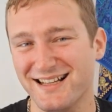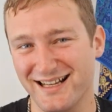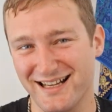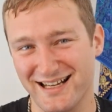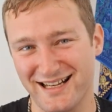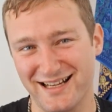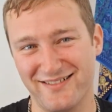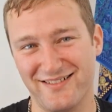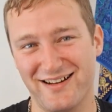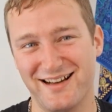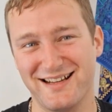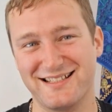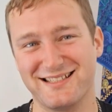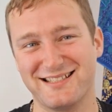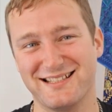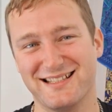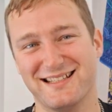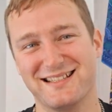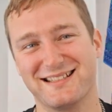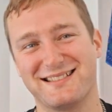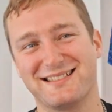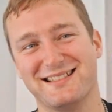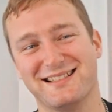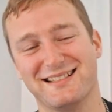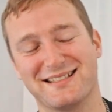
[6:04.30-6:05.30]
Anyway,
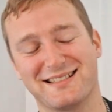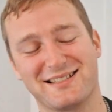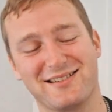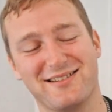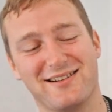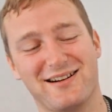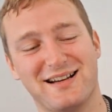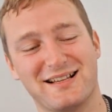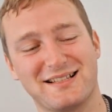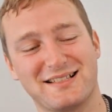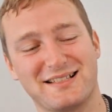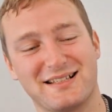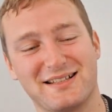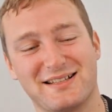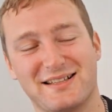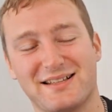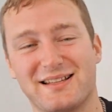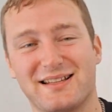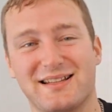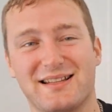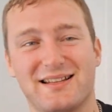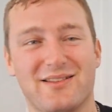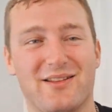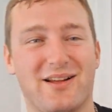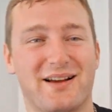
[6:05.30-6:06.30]
cheers, cheers, guys.
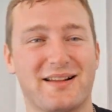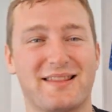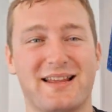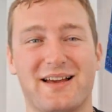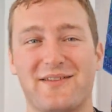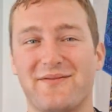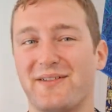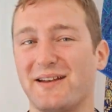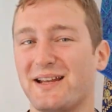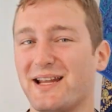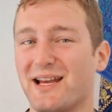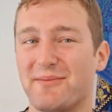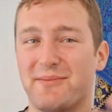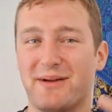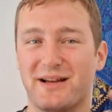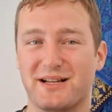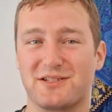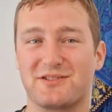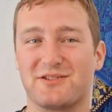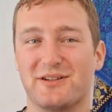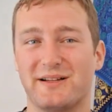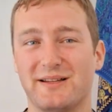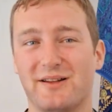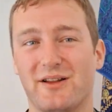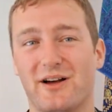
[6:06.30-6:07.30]
If you like that video, make
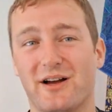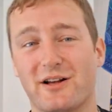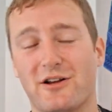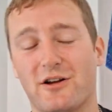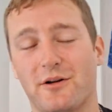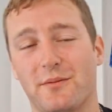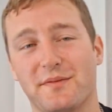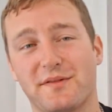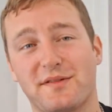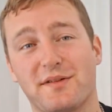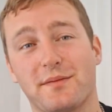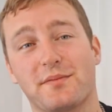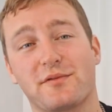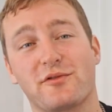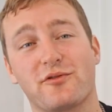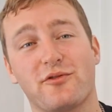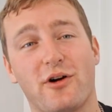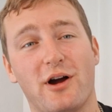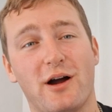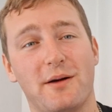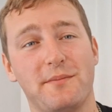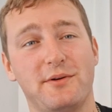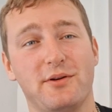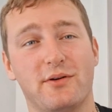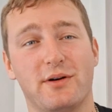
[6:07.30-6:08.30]
sure you like, comment,
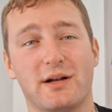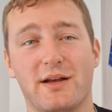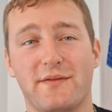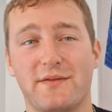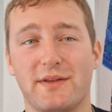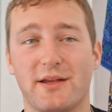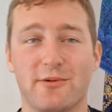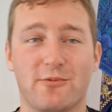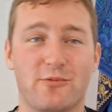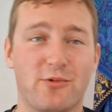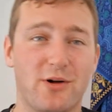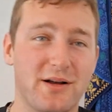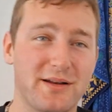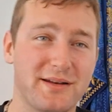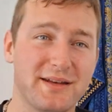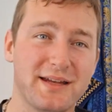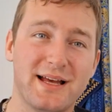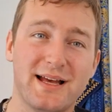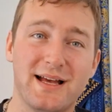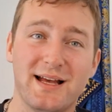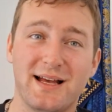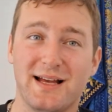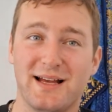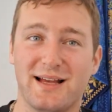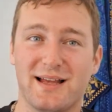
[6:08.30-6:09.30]
subscribe, do whatever you want.
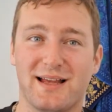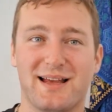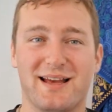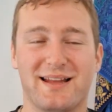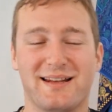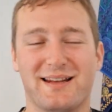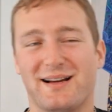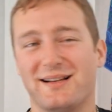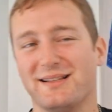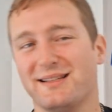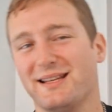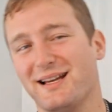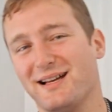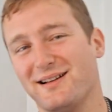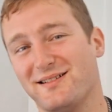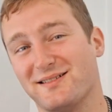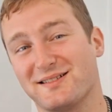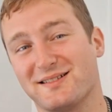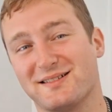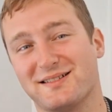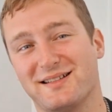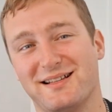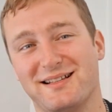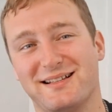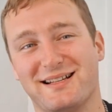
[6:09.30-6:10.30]
And uh, yeah, I'll
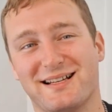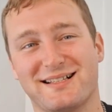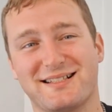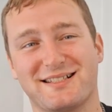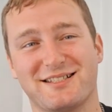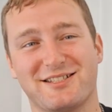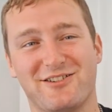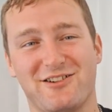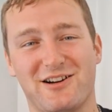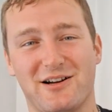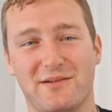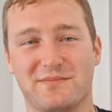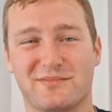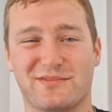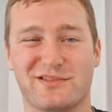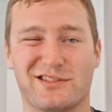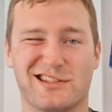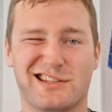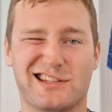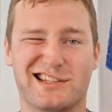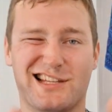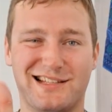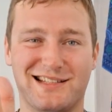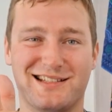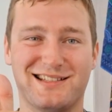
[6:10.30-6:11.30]
see you next time.
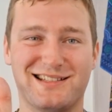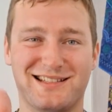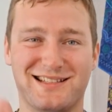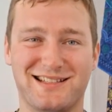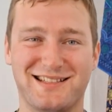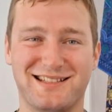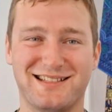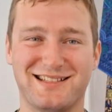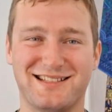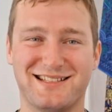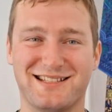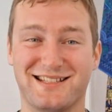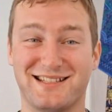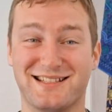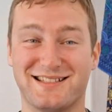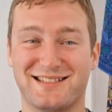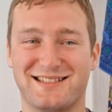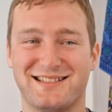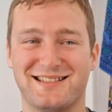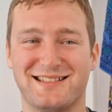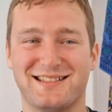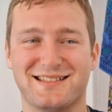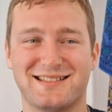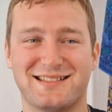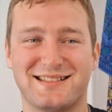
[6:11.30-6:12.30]

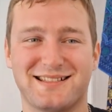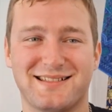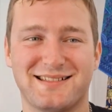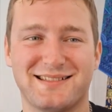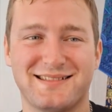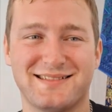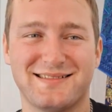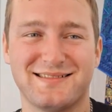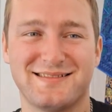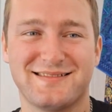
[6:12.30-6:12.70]
Cheers, cheers.